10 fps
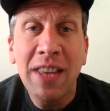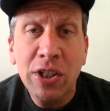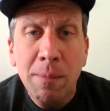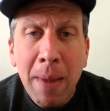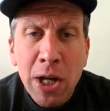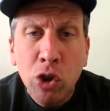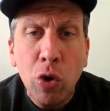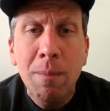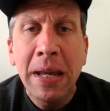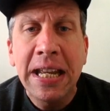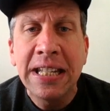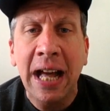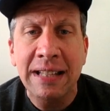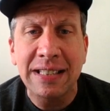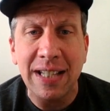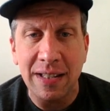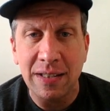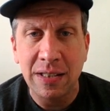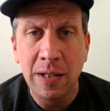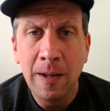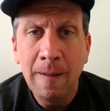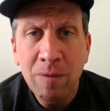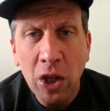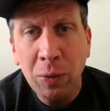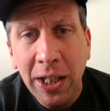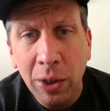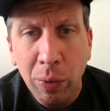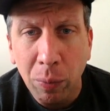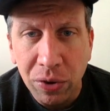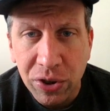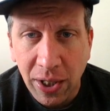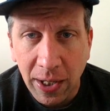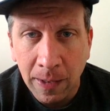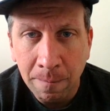That's the mainstream media nonsense. That's what Hillary will say.